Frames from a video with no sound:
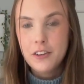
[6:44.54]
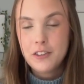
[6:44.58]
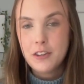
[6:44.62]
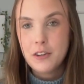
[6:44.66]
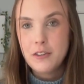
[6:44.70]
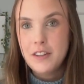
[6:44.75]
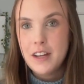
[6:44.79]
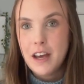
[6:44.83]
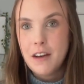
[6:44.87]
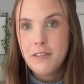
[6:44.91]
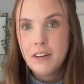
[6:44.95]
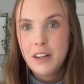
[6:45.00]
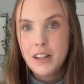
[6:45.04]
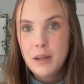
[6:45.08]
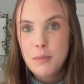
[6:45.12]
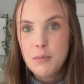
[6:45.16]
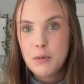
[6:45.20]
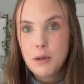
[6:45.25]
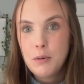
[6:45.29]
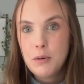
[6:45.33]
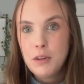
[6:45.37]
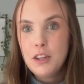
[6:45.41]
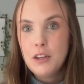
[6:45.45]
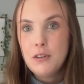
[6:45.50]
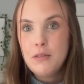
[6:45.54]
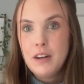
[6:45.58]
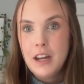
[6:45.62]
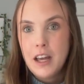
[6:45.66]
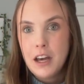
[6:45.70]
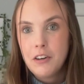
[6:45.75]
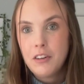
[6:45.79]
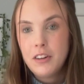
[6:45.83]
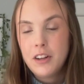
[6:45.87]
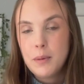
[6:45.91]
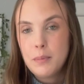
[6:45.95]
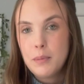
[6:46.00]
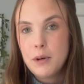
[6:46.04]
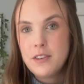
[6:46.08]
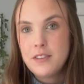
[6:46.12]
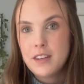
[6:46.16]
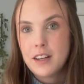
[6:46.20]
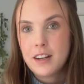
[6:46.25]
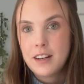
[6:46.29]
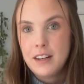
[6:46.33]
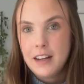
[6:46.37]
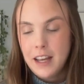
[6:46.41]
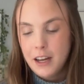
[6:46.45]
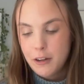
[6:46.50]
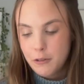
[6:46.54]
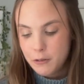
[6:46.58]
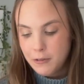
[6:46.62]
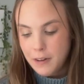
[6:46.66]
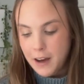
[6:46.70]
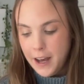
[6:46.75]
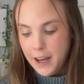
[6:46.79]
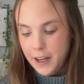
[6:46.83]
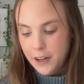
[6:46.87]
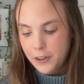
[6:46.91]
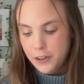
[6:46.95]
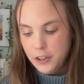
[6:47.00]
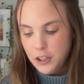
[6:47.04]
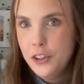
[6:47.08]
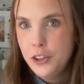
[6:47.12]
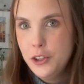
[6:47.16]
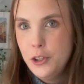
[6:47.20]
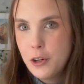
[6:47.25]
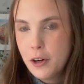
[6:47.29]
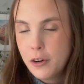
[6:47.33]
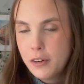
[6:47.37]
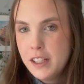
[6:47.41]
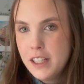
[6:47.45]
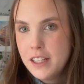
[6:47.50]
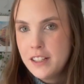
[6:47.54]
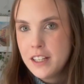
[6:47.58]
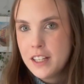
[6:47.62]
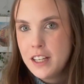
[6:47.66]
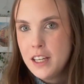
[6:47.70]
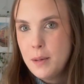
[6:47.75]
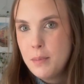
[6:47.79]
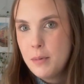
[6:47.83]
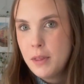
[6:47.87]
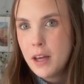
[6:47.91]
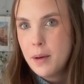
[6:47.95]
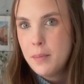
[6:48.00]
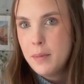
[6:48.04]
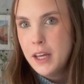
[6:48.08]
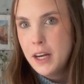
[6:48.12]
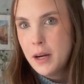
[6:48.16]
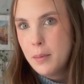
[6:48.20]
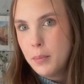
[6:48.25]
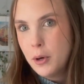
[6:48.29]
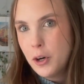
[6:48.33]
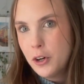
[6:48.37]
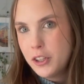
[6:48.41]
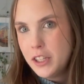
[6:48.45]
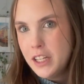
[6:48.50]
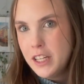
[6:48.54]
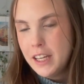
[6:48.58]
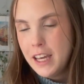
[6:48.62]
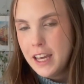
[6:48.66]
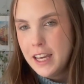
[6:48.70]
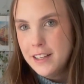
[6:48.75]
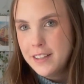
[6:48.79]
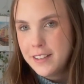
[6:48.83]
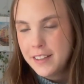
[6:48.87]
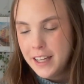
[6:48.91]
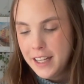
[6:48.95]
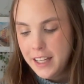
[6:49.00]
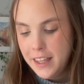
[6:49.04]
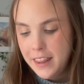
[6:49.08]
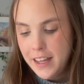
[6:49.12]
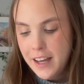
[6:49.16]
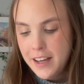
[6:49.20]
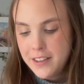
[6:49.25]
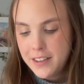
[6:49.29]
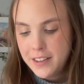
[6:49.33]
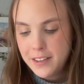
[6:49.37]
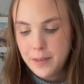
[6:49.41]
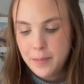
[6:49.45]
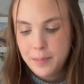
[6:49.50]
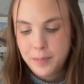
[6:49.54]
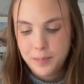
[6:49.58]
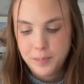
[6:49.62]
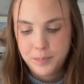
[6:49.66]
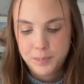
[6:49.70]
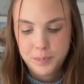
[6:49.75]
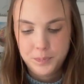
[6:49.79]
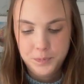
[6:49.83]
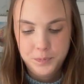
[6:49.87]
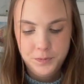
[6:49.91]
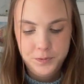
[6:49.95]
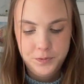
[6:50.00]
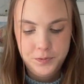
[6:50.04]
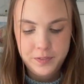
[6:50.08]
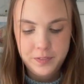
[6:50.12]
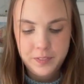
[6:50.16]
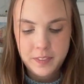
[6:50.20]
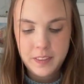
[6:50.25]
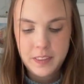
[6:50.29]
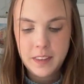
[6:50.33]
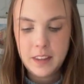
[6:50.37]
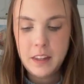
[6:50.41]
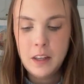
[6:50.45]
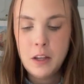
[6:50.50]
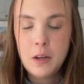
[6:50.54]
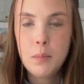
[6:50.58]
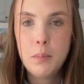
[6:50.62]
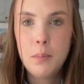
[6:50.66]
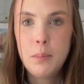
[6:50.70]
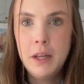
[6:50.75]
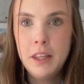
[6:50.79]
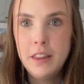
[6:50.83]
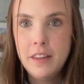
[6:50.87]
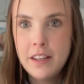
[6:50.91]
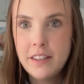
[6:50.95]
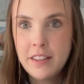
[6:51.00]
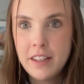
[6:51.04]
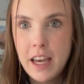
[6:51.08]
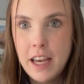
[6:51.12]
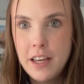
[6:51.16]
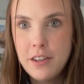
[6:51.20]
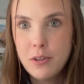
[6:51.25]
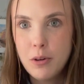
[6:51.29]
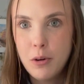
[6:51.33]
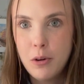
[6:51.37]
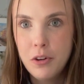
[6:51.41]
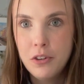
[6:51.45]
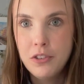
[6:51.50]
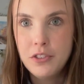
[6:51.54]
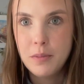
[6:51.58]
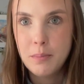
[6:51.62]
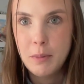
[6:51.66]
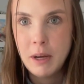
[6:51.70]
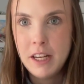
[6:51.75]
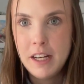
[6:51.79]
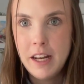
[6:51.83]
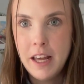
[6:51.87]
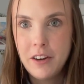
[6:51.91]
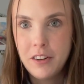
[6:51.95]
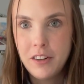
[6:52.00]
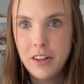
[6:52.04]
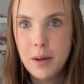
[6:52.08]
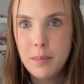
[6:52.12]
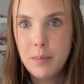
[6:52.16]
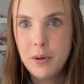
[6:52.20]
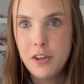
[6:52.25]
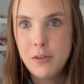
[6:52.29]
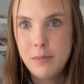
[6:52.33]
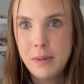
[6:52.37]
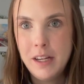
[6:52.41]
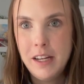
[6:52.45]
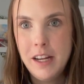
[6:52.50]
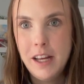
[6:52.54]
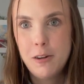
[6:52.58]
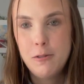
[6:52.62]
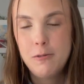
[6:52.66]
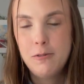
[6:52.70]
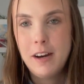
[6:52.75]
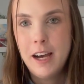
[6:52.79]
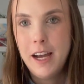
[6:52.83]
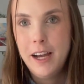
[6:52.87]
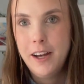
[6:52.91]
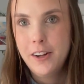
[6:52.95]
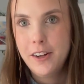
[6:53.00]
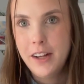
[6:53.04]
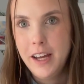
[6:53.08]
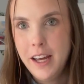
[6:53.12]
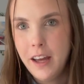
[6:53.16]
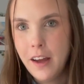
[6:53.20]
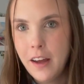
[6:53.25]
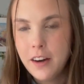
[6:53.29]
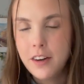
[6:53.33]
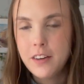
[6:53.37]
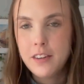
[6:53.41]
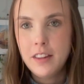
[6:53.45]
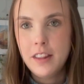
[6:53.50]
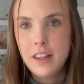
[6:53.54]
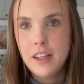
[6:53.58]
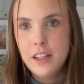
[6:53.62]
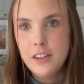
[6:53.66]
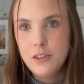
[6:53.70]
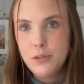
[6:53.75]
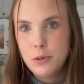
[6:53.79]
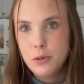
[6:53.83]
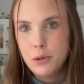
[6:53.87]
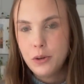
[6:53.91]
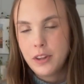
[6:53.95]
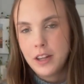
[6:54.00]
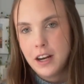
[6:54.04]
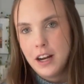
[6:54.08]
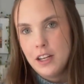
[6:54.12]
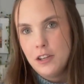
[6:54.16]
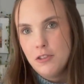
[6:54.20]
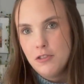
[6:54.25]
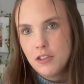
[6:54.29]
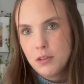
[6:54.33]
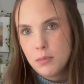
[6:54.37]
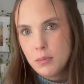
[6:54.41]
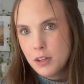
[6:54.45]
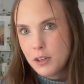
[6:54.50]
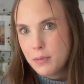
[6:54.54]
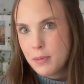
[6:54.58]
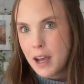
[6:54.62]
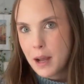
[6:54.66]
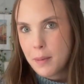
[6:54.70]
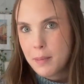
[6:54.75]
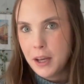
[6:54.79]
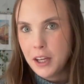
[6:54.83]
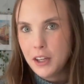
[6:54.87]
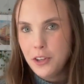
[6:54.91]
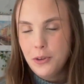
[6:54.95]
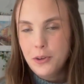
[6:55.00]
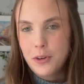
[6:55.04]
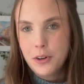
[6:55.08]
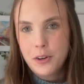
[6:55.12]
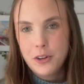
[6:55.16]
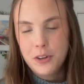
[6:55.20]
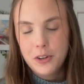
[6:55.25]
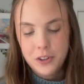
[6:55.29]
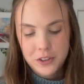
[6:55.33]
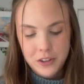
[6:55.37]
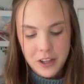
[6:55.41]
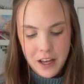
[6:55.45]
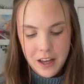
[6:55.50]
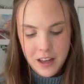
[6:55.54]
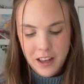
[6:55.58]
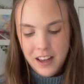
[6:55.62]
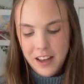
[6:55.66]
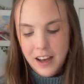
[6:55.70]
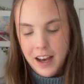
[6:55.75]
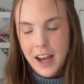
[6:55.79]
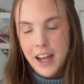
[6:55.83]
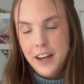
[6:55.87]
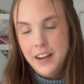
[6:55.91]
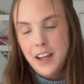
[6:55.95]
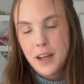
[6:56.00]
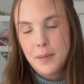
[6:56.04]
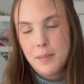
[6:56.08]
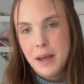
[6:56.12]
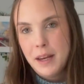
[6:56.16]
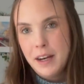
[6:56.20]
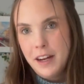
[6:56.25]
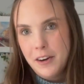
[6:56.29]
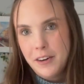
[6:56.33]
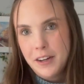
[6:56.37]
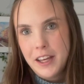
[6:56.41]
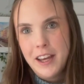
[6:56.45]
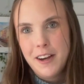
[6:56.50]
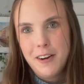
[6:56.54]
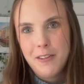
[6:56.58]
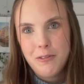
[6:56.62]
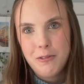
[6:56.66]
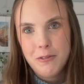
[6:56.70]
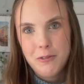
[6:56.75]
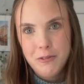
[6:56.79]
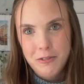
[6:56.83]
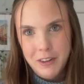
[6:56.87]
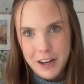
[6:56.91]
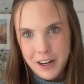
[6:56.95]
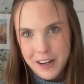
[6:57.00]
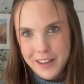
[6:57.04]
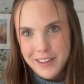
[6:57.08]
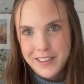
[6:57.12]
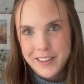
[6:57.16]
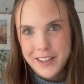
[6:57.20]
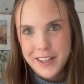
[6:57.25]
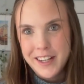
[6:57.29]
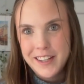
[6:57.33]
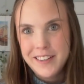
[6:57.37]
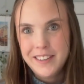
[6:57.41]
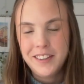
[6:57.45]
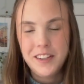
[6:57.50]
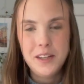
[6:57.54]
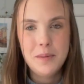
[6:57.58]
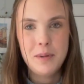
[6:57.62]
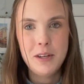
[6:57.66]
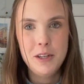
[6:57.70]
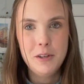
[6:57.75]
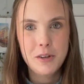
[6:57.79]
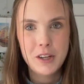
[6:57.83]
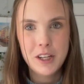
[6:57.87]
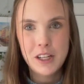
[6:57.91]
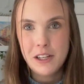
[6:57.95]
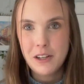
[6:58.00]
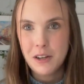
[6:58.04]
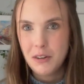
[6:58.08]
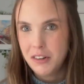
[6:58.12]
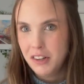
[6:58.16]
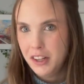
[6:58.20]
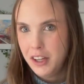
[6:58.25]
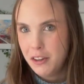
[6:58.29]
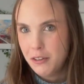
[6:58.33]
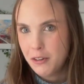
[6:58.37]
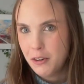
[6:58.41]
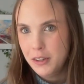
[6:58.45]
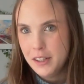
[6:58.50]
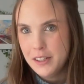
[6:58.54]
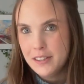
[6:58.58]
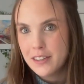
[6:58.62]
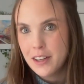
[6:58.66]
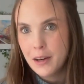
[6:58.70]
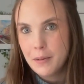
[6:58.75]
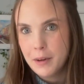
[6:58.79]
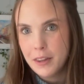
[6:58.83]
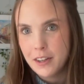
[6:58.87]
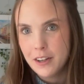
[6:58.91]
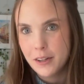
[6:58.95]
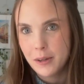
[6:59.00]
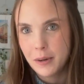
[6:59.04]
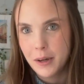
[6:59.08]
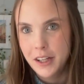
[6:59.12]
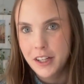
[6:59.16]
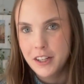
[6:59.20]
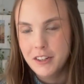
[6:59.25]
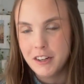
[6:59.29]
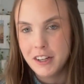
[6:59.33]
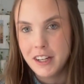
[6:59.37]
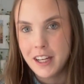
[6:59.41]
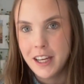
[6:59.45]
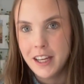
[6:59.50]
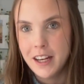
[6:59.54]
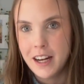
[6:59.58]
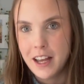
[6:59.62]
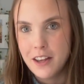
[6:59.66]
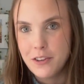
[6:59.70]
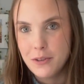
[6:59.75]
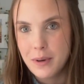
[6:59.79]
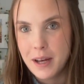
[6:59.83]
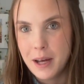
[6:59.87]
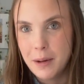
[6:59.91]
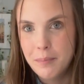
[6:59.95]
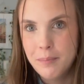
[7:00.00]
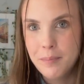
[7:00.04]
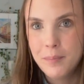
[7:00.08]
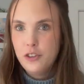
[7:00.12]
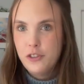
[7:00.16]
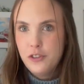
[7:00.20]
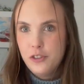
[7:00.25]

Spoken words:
definitely bring with you nail clippers and a nail file. You don't need to keep them in a bulky case like this, but this case holds my nail clippers, my nail file, and the tool that I use to push back my cuticles. I take my nail care very seriously, but you can totally throw these in with your toiletry kit as well.